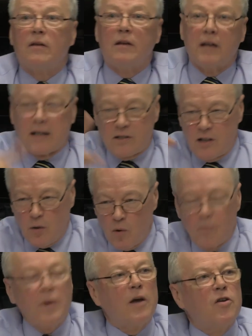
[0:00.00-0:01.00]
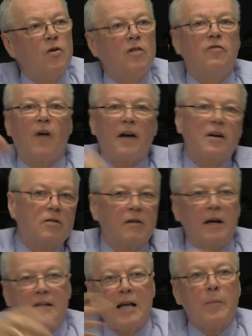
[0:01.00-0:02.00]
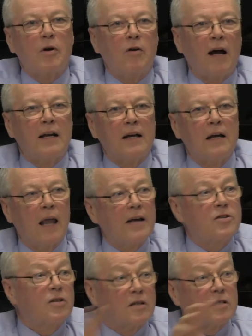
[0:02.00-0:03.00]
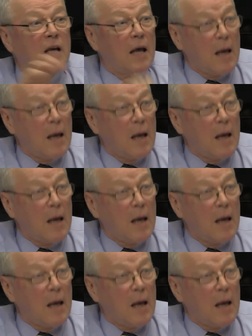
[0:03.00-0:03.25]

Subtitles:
yes, there would be a unified Korea, democratic elections,